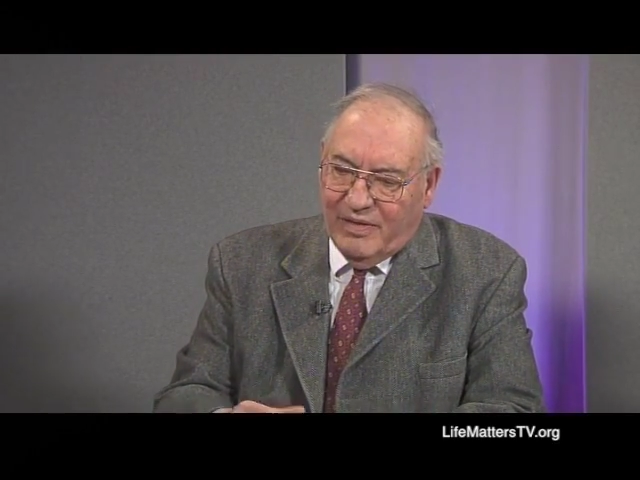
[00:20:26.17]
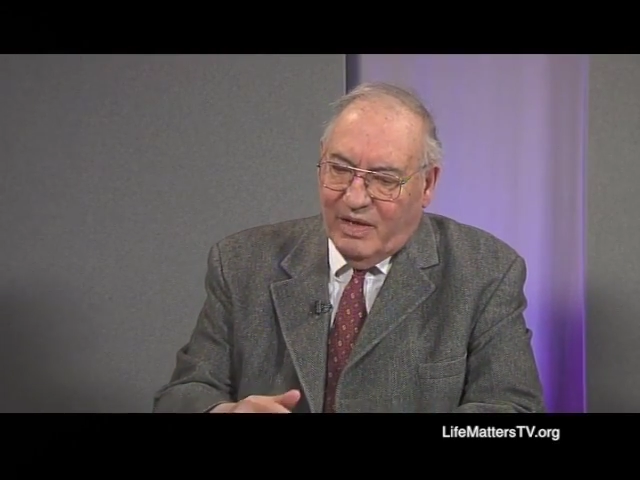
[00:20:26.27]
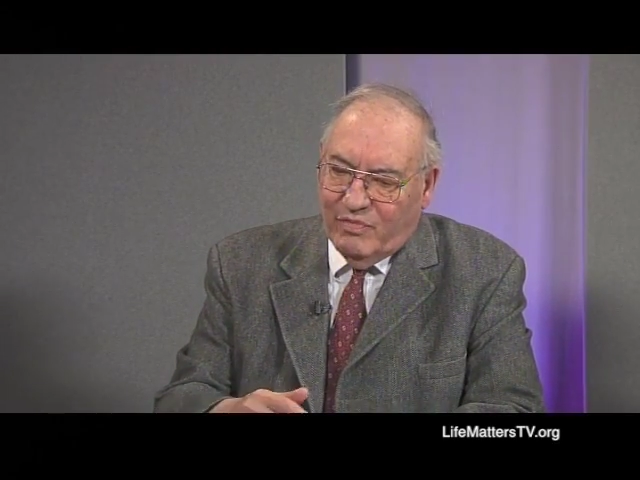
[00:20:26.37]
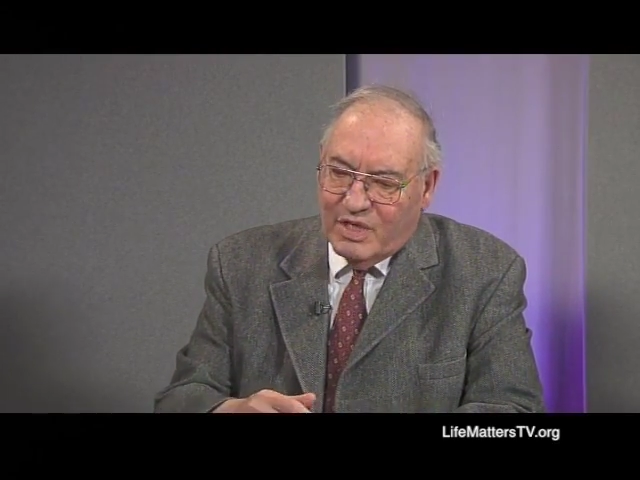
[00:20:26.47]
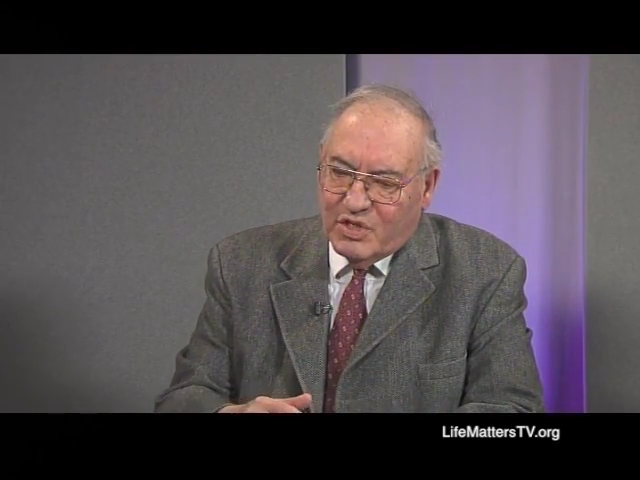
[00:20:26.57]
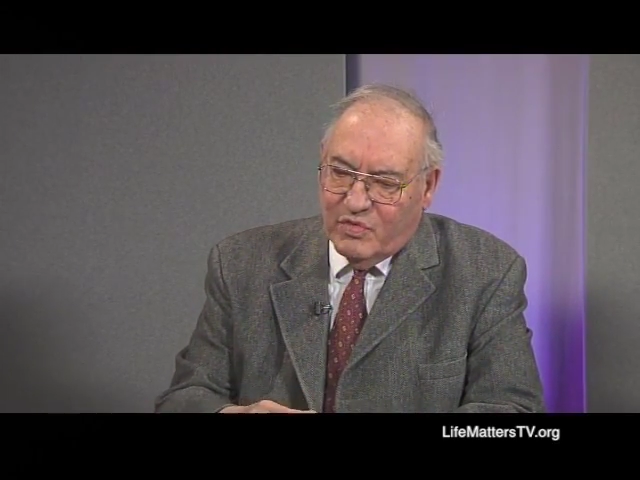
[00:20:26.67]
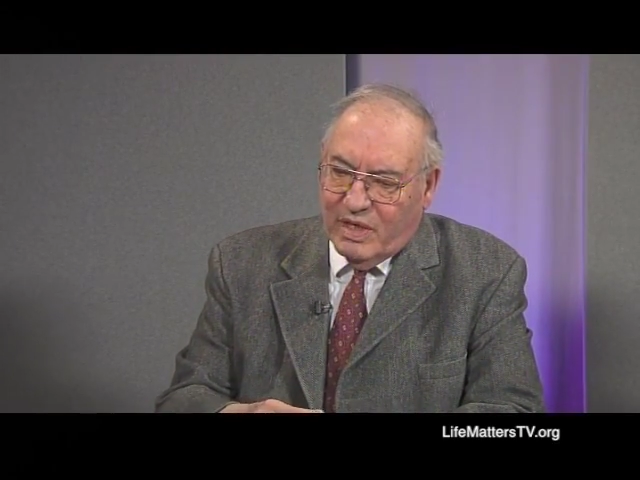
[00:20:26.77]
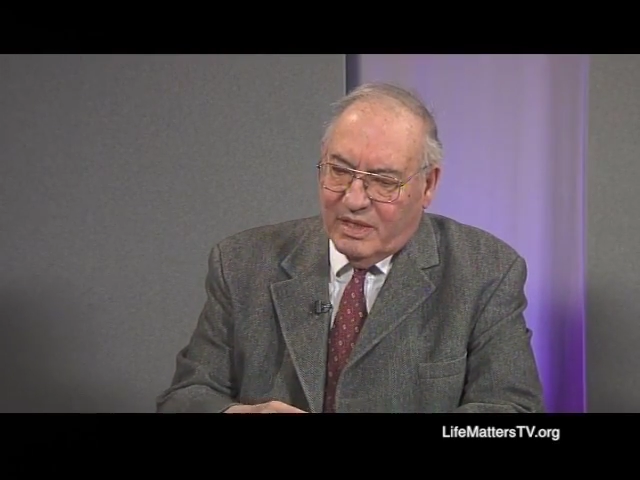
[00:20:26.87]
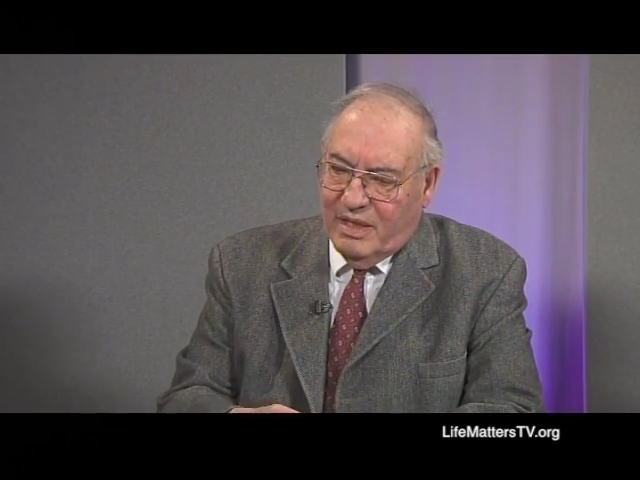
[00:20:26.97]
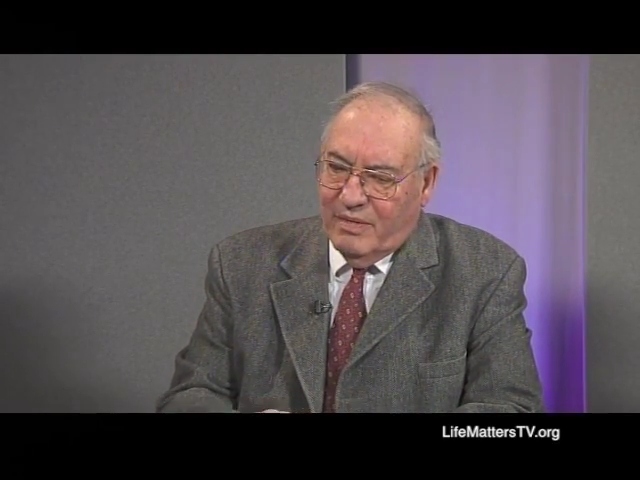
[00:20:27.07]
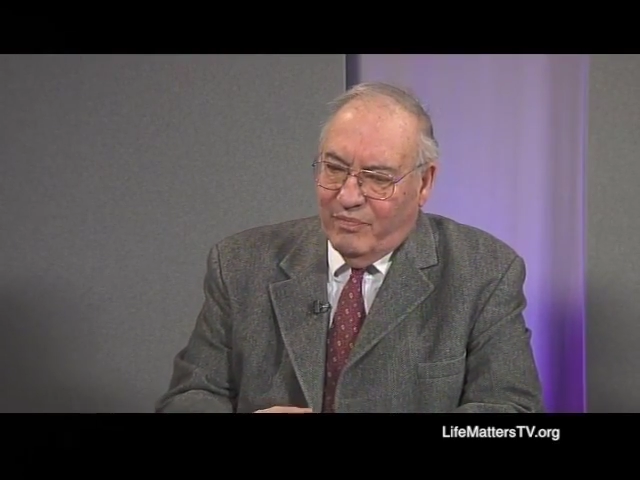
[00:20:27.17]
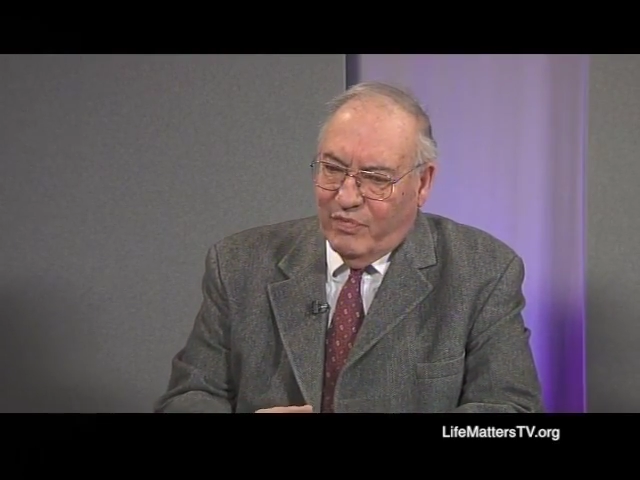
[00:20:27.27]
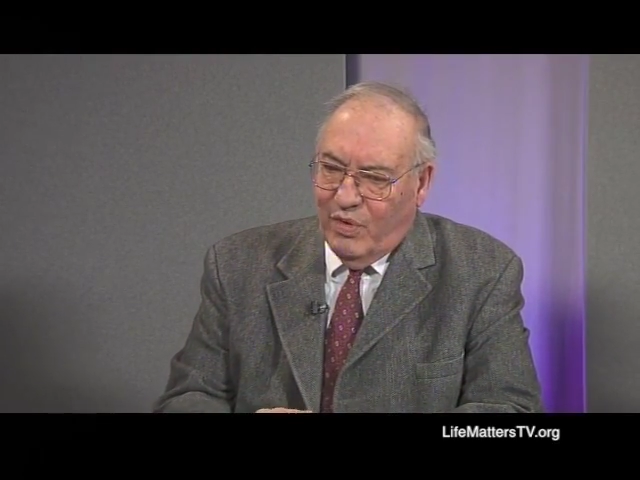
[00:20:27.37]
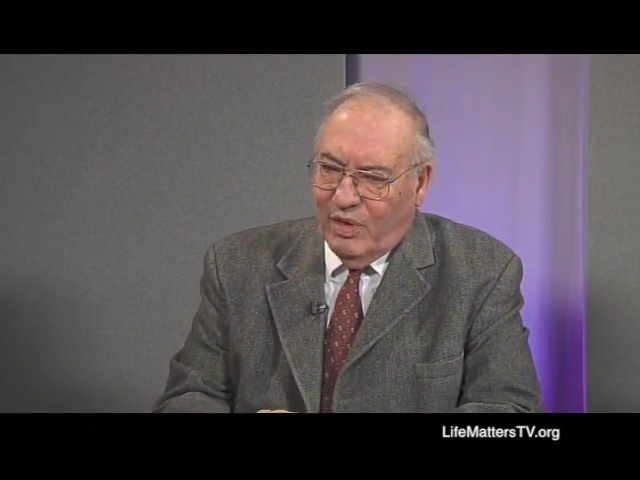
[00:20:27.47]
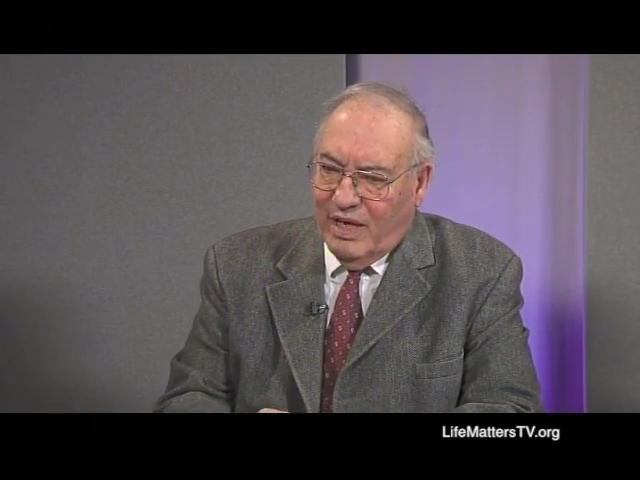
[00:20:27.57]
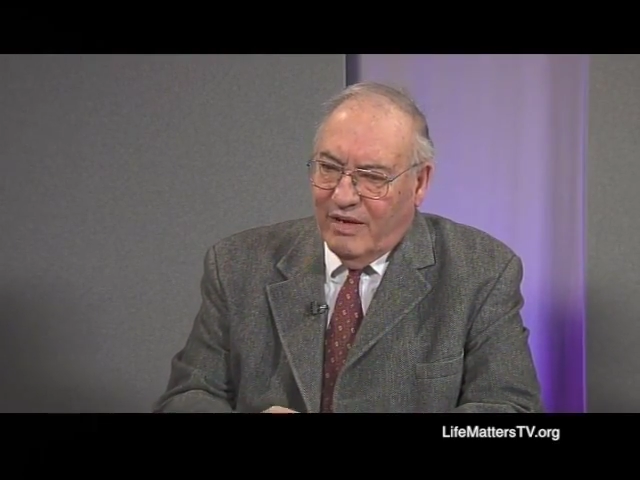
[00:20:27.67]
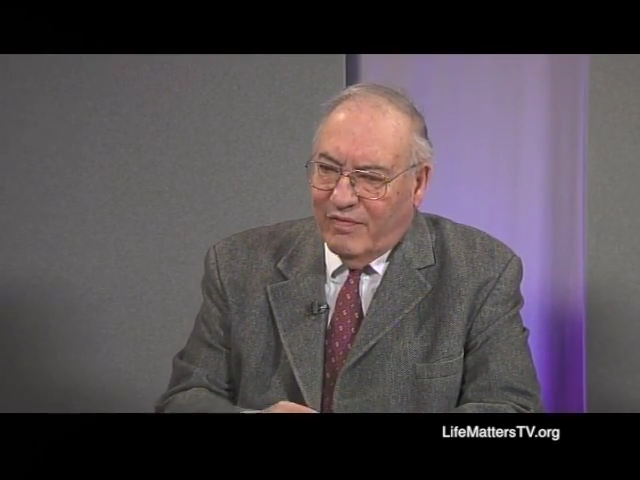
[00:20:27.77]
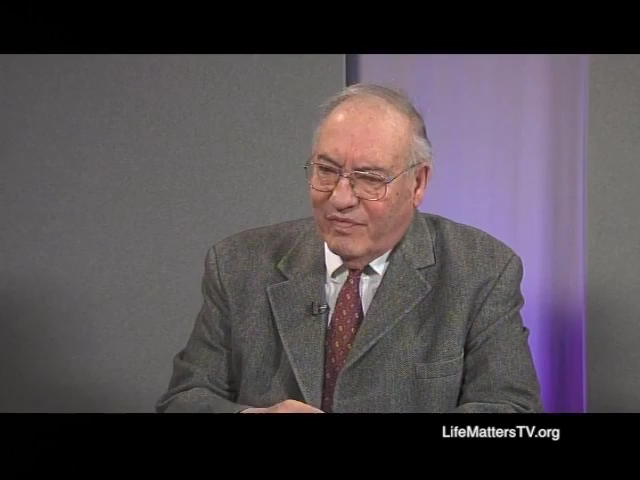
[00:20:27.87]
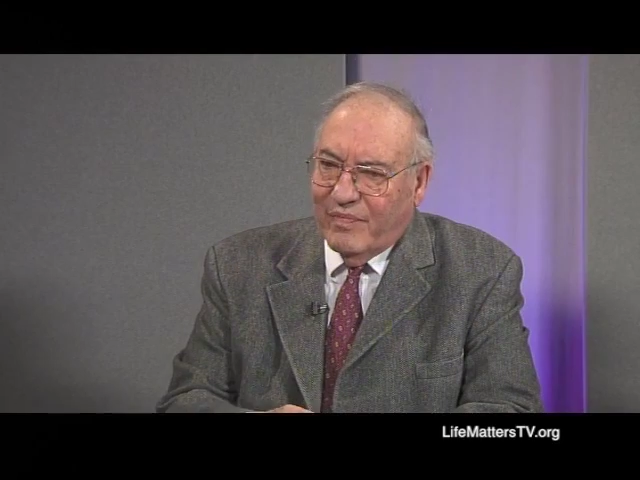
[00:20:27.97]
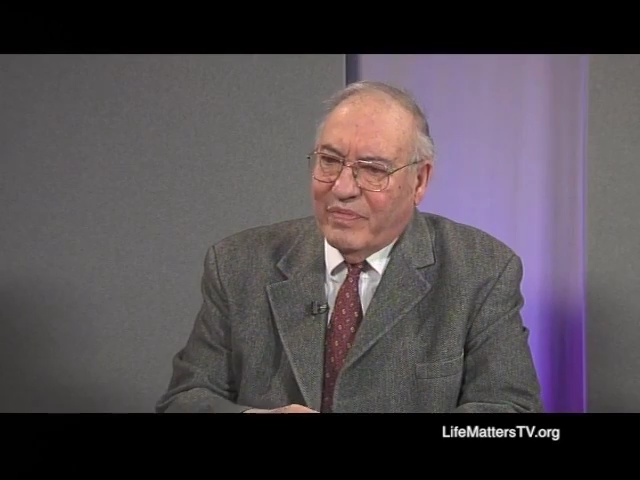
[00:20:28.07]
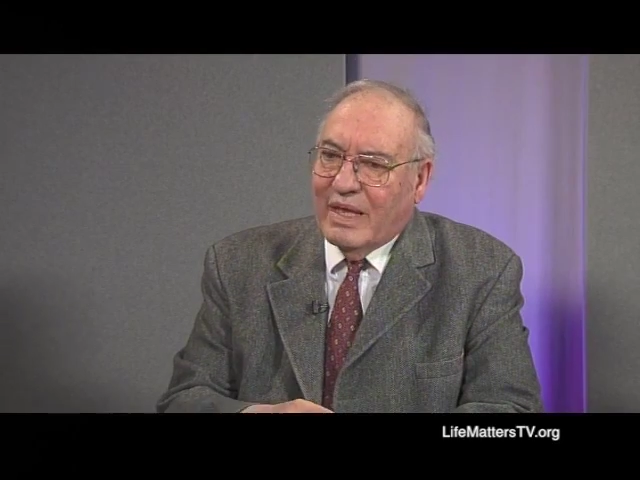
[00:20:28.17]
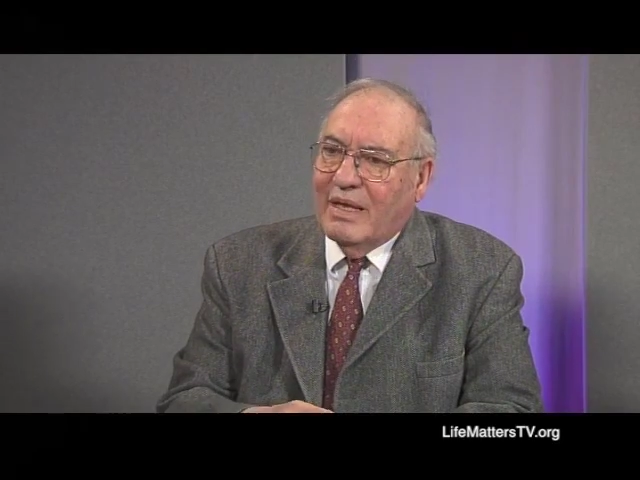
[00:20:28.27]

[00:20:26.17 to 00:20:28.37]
that restricted pro-life